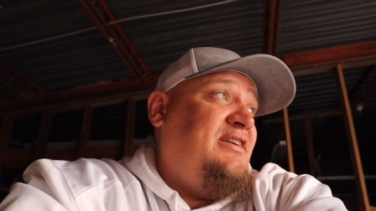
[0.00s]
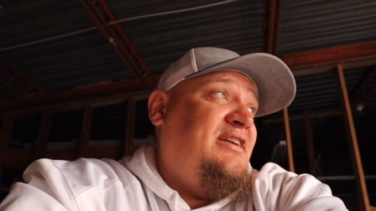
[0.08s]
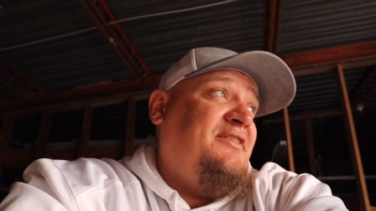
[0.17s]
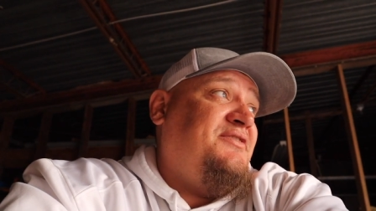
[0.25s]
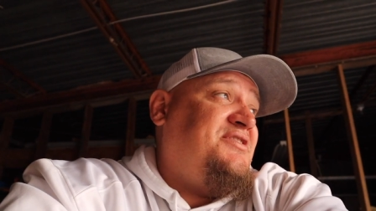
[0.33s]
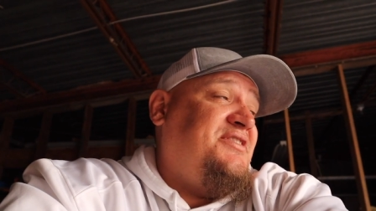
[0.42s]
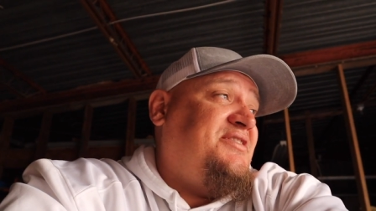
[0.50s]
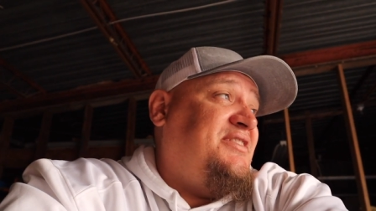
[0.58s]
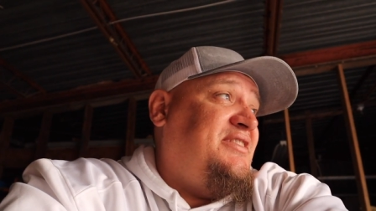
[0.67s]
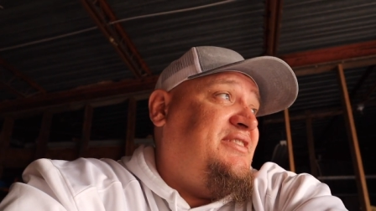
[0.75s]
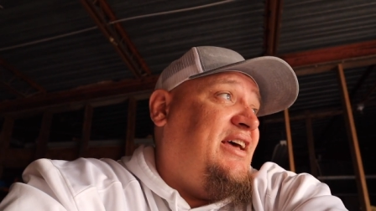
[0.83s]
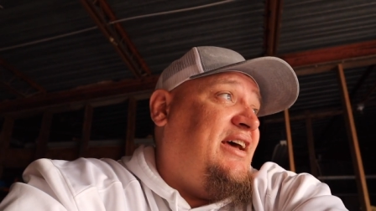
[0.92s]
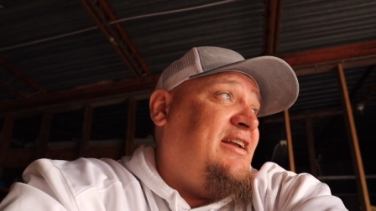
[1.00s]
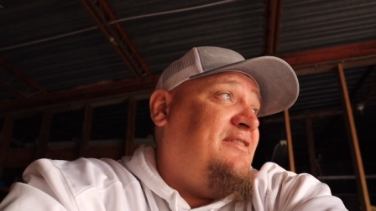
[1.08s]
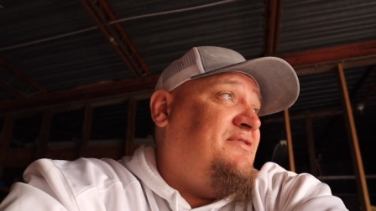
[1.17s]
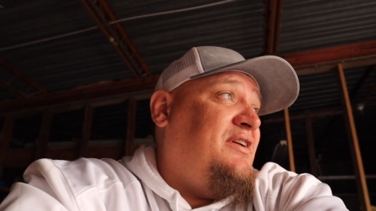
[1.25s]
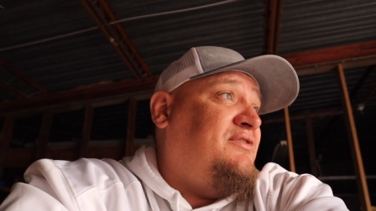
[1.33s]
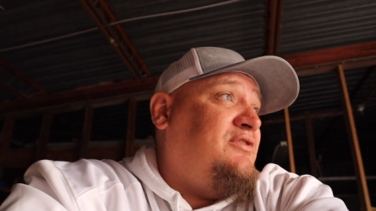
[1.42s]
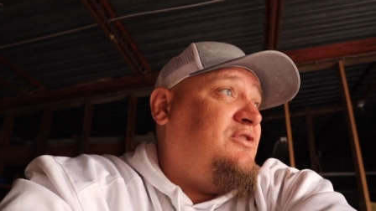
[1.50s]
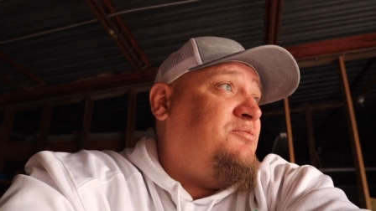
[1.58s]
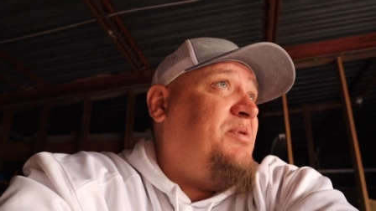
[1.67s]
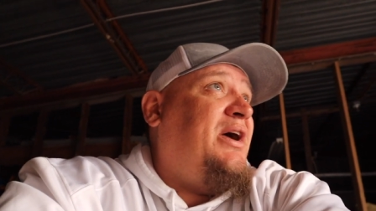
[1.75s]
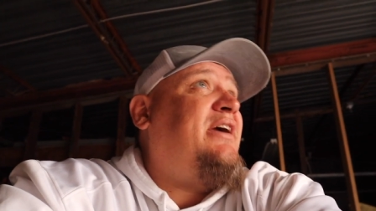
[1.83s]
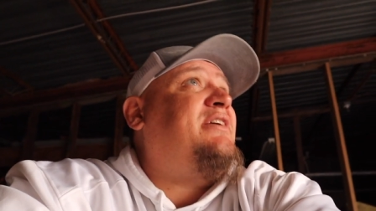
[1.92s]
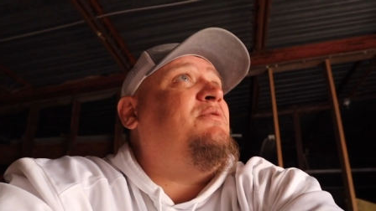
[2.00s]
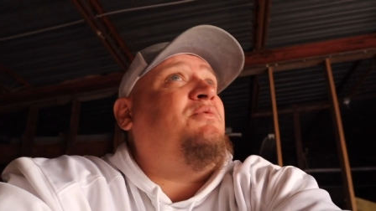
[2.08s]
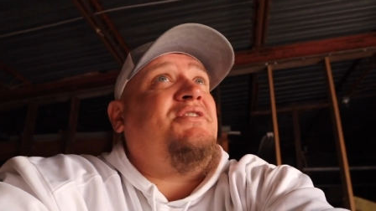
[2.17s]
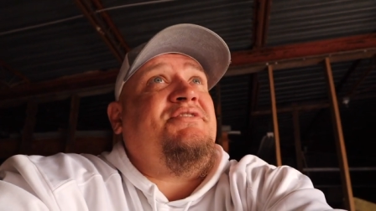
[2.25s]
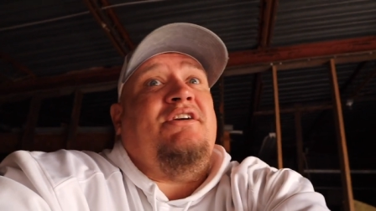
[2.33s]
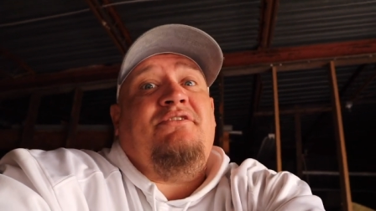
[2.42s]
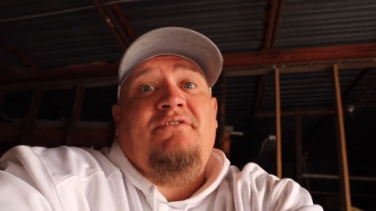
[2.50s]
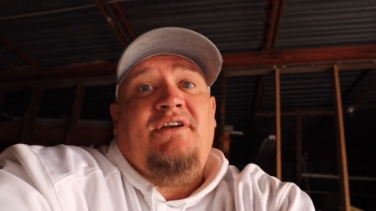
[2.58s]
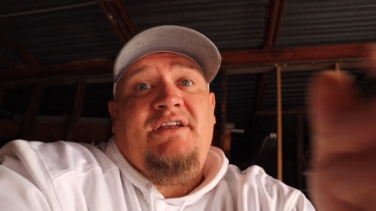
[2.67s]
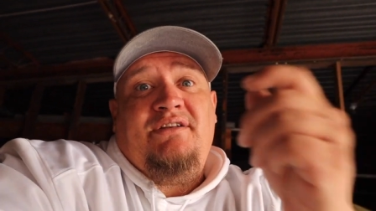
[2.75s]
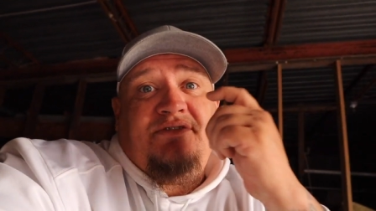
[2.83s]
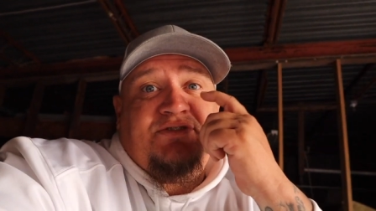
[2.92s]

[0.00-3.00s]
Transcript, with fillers: And ever since I did that, I've never looked back. It works out great.